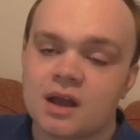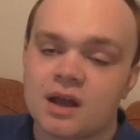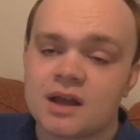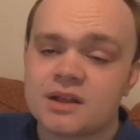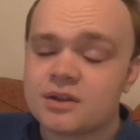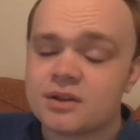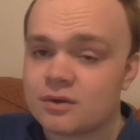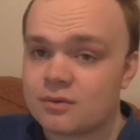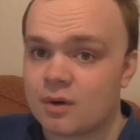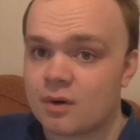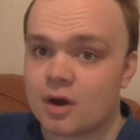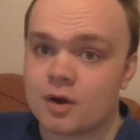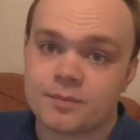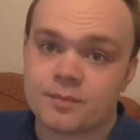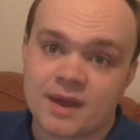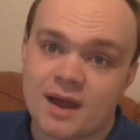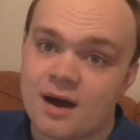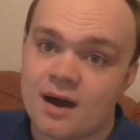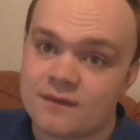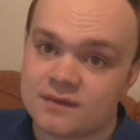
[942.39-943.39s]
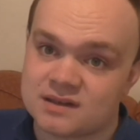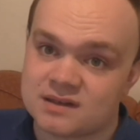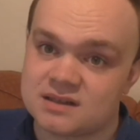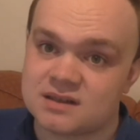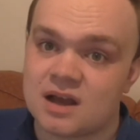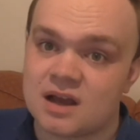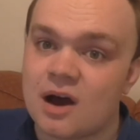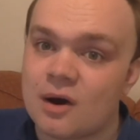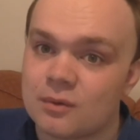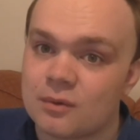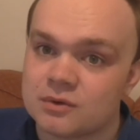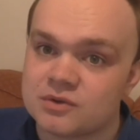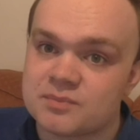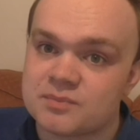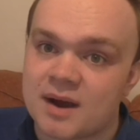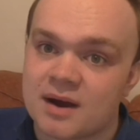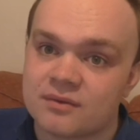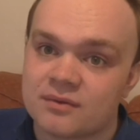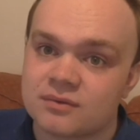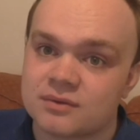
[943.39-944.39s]
I do hope that other Star Wars
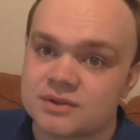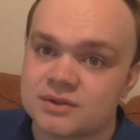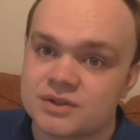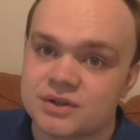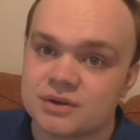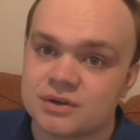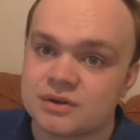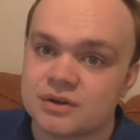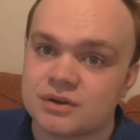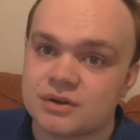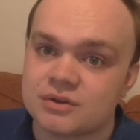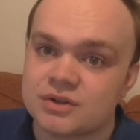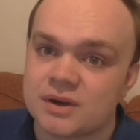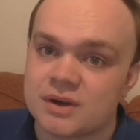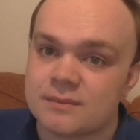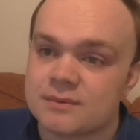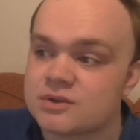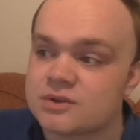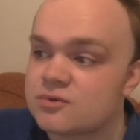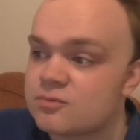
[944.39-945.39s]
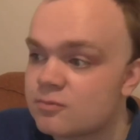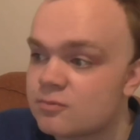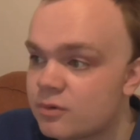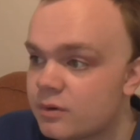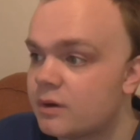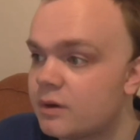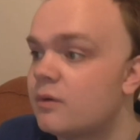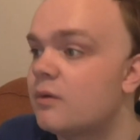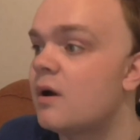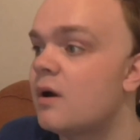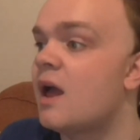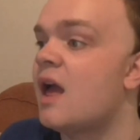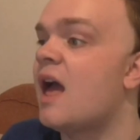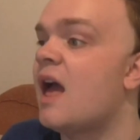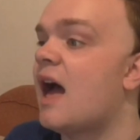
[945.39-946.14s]
Battlefront 2 YouTubers will